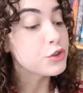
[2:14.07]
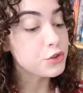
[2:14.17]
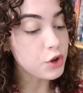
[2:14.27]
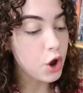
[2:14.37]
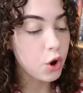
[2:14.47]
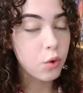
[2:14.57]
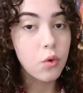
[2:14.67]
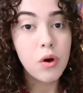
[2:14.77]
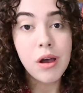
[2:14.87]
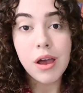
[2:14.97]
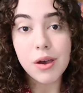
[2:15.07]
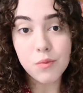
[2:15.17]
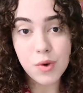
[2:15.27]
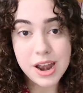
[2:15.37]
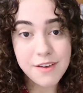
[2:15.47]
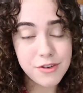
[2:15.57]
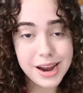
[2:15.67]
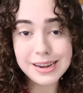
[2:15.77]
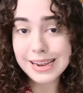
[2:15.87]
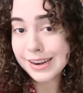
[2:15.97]
so whenever
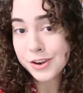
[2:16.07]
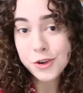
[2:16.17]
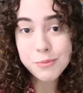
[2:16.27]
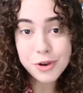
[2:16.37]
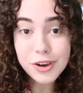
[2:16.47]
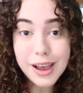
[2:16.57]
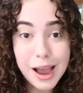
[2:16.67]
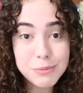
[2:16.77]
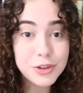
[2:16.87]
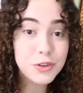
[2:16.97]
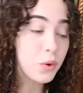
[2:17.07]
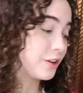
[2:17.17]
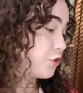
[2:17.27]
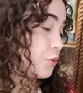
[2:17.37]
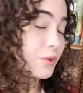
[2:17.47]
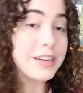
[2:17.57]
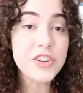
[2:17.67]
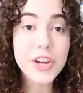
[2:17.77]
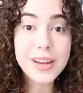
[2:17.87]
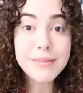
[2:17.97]
I need a new book, I'm just going to
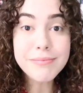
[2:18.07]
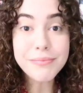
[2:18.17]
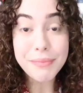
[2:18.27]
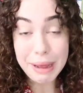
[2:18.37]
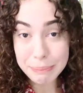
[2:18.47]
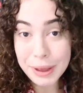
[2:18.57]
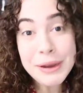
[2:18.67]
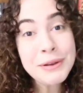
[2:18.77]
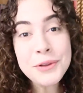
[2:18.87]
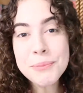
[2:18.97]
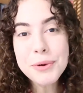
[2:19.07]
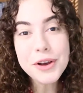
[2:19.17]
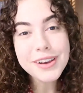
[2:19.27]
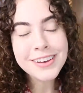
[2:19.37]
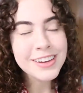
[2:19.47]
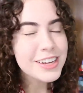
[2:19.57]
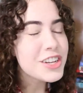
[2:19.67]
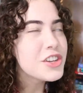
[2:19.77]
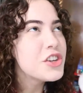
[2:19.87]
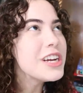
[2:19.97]
reach in and pick a new book
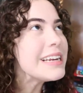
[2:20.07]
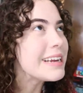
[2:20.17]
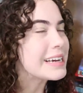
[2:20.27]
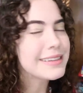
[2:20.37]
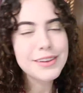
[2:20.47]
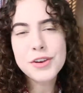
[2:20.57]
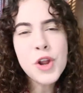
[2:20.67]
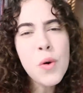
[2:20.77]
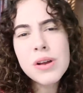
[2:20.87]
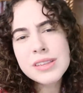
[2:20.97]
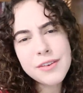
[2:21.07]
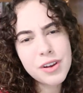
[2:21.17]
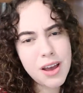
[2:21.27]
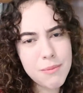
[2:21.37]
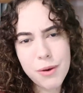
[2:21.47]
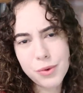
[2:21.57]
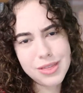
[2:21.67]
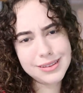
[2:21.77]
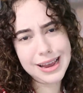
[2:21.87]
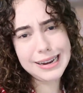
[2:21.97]
genius. No one's ever come up with
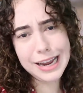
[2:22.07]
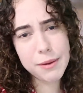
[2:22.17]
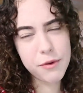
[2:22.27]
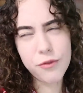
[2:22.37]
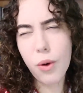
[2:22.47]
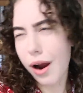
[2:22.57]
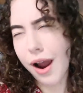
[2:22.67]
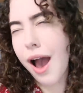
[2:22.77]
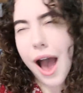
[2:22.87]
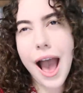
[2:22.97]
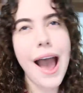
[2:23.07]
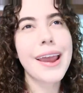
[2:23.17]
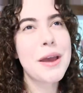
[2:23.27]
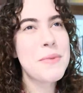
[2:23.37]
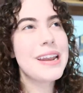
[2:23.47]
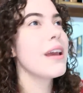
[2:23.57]
this idea before. I am an